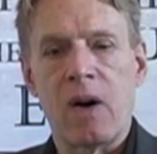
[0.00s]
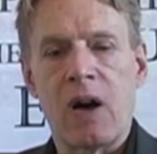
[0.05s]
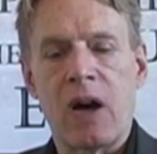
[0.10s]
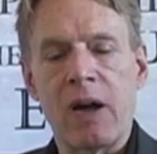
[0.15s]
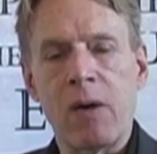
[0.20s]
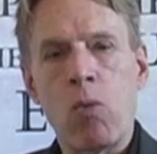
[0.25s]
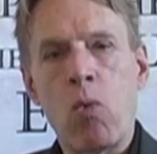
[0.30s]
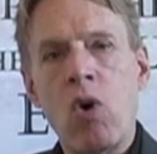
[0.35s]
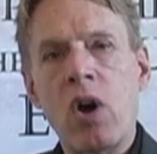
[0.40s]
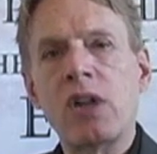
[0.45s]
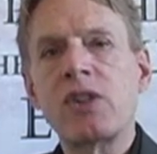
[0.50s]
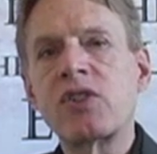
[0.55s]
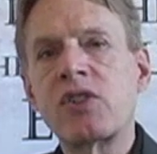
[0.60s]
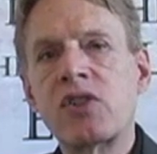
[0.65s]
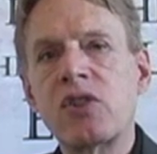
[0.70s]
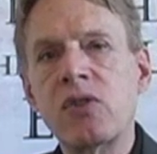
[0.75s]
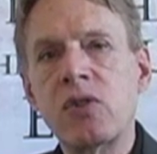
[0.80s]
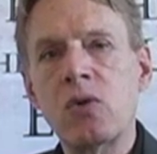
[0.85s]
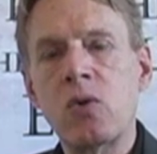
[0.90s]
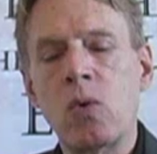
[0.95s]
I want
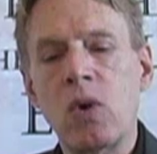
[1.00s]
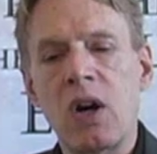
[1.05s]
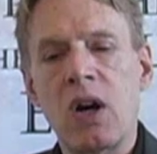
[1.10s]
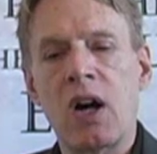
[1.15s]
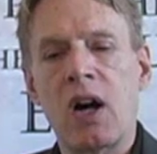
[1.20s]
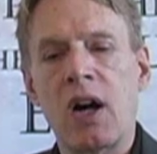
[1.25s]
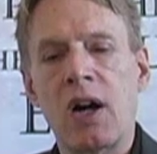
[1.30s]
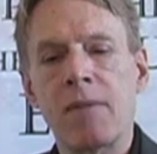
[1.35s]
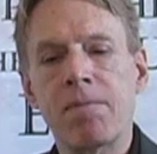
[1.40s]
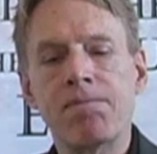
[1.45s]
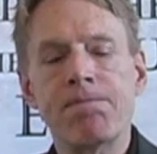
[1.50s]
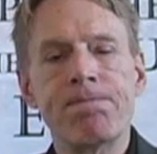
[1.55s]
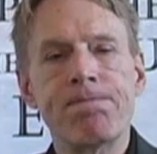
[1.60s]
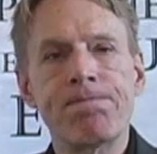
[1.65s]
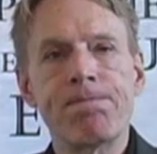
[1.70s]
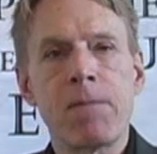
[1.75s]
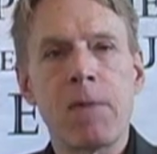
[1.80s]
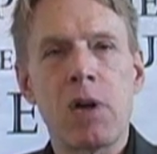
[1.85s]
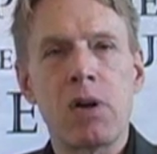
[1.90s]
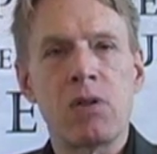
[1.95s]
to
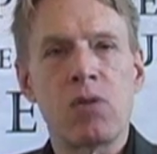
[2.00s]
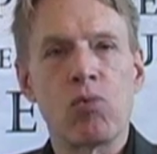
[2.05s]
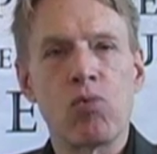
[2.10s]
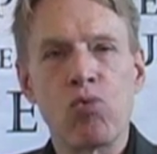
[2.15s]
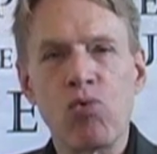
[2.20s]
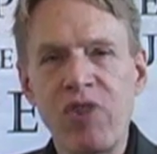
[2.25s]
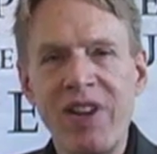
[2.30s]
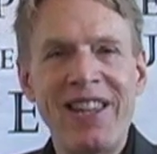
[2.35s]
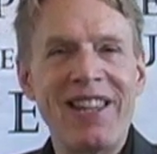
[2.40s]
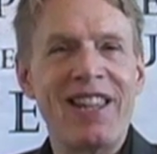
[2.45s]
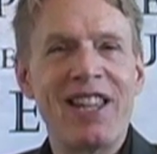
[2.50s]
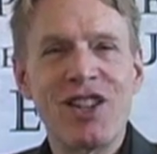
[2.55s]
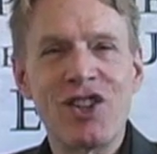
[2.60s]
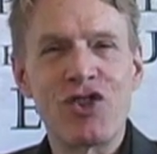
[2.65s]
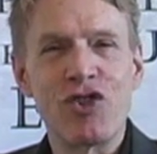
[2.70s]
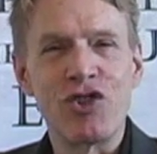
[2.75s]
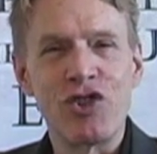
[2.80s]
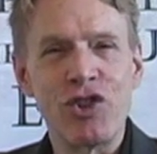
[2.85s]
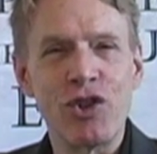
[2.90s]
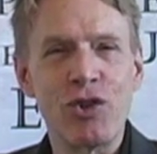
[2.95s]

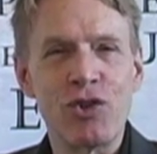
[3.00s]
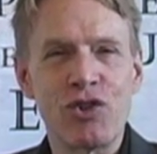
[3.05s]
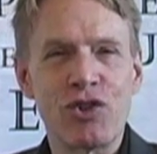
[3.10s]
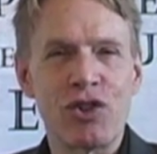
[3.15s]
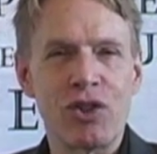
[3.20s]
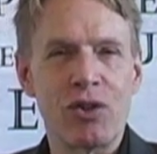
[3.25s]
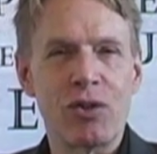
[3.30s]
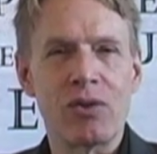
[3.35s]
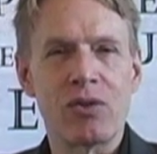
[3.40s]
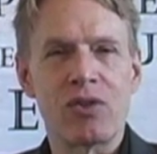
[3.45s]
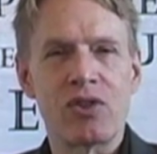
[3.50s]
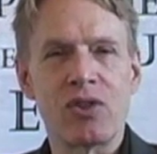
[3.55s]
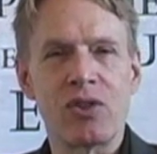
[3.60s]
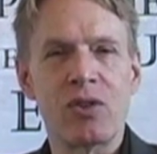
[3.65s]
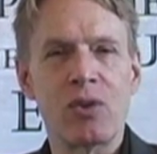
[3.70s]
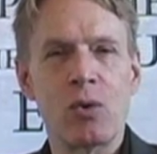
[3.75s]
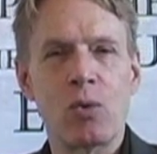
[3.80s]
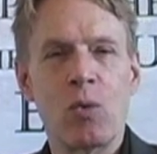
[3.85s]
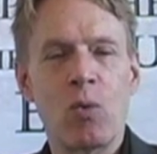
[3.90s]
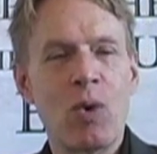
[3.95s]
reintroduce you
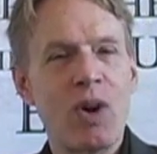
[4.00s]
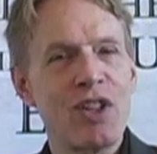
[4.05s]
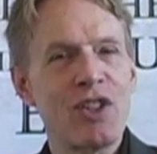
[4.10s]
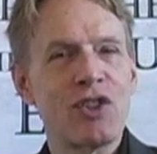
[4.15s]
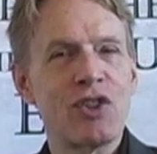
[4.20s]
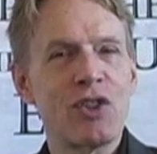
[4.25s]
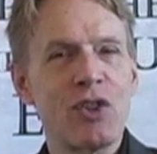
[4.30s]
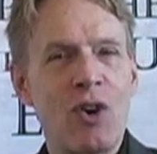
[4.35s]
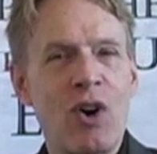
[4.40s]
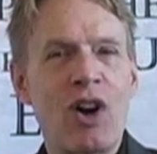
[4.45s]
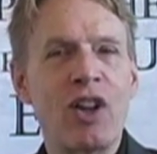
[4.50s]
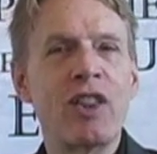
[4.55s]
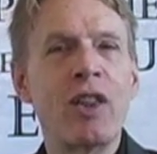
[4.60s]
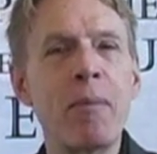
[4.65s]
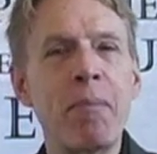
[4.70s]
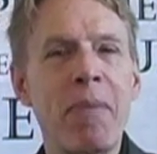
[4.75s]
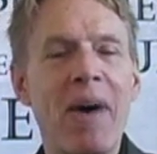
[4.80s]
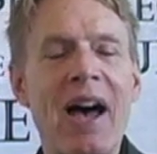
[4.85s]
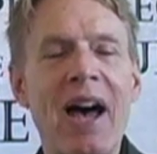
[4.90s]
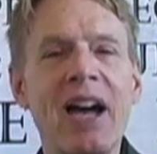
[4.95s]
to what's on the
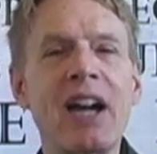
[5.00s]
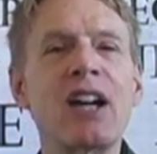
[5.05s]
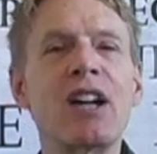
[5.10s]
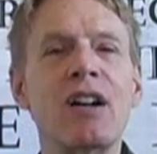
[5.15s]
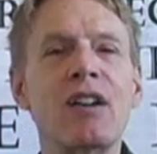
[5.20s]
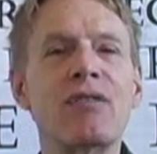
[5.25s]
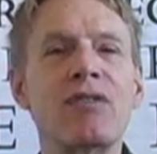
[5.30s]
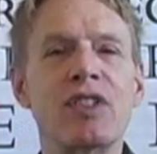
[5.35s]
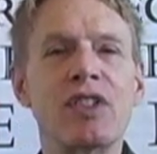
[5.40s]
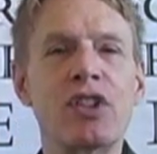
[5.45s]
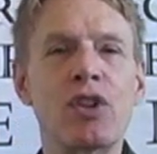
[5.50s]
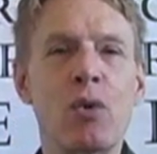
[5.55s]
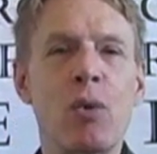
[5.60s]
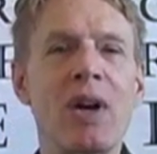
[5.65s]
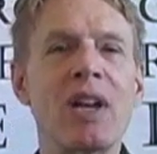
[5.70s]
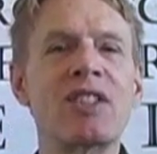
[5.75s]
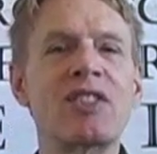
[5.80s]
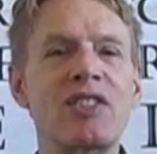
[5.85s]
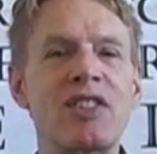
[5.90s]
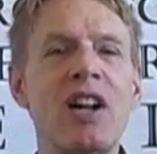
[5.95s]
back of a
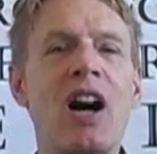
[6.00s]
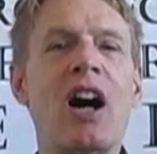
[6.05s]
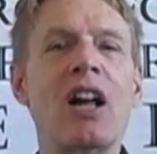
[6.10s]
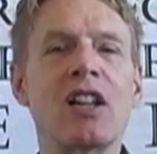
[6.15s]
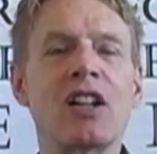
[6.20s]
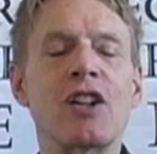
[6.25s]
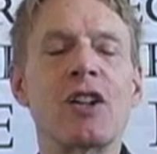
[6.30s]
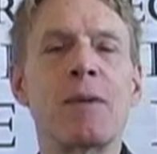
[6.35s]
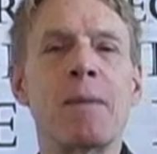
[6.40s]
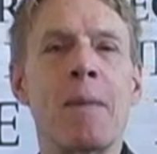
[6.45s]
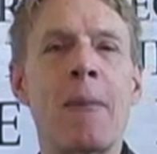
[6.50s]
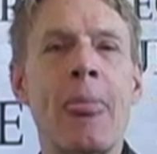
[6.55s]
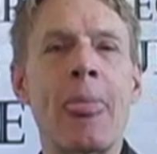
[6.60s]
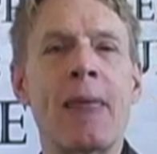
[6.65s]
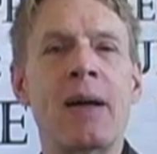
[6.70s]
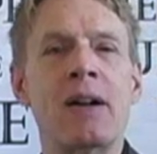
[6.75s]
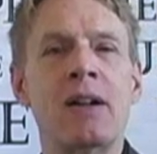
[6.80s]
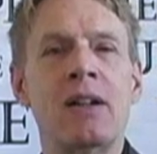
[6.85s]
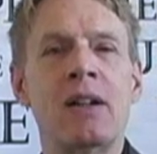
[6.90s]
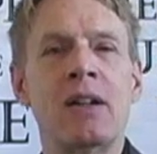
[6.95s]
US dollar.
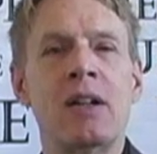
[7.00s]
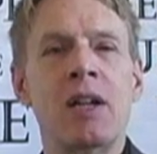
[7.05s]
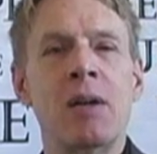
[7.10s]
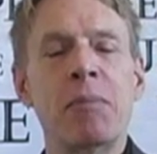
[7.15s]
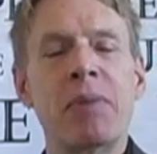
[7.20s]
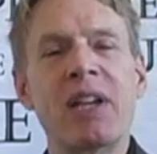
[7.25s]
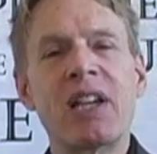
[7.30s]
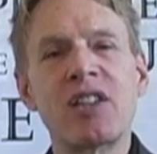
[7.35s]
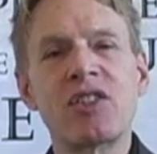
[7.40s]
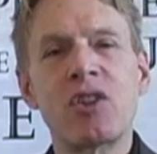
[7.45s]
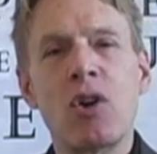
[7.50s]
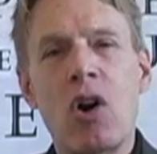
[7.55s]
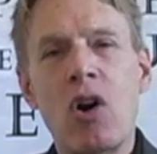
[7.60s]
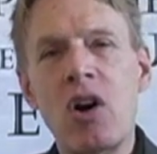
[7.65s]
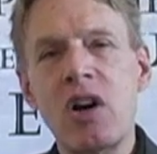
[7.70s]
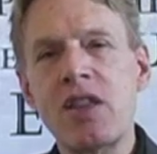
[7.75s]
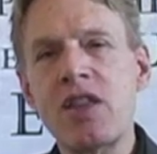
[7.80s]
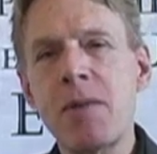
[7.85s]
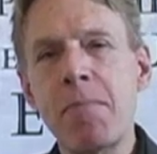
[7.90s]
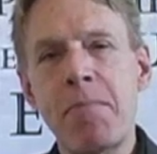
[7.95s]
Because
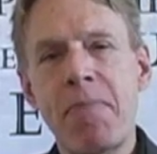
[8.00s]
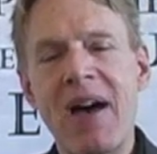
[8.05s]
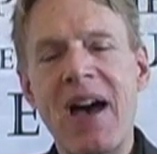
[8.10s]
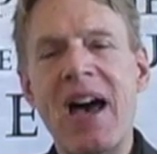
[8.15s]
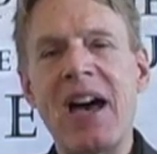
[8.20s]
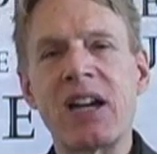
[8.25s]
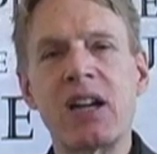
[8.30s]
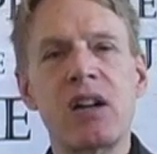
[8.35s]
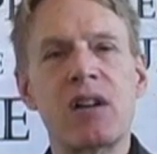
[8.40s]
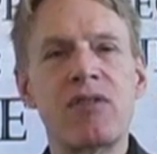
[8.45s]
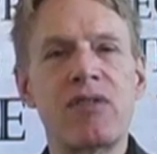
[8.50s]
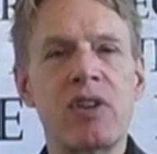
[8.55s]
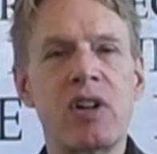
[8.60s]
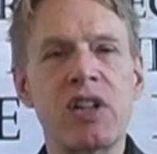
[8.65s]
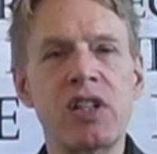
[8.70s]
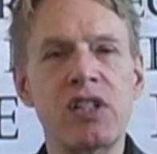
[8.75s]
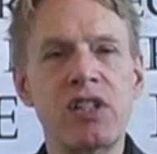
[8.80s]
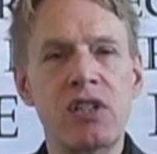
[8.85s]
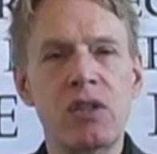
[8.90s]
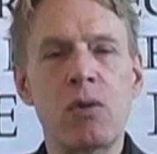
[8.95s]
on the back of
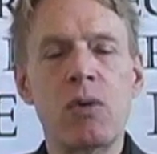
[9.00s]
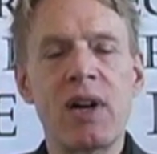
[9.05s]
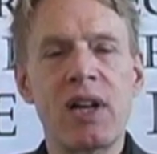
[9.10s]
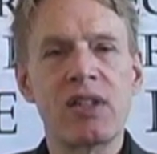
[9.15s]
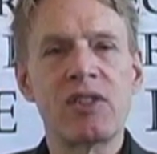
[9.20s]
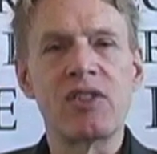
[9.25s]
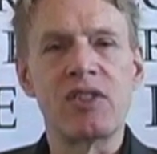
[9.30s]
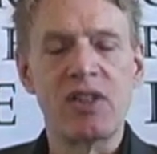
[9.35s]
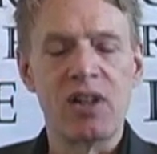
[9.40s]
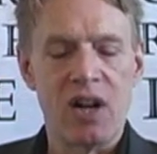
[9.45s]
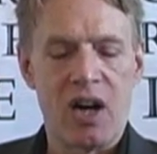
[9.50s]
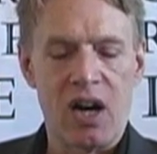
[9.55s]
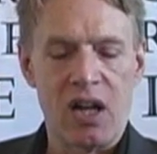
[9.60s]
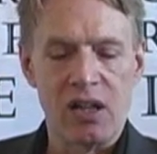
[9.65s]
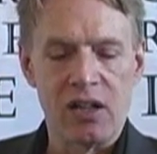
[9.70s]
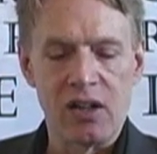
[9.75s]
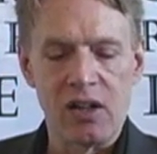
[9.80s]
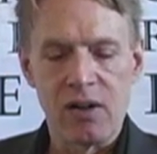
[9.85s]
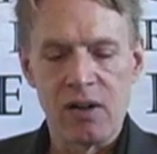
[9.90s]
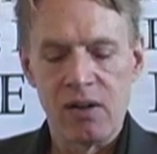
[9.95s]
a US
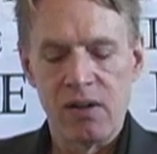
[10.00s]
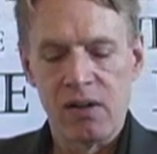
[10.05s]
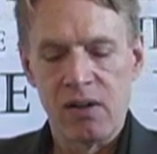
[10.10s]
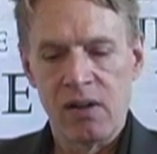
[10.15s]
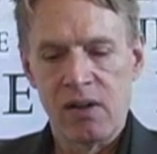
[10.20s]
dollar,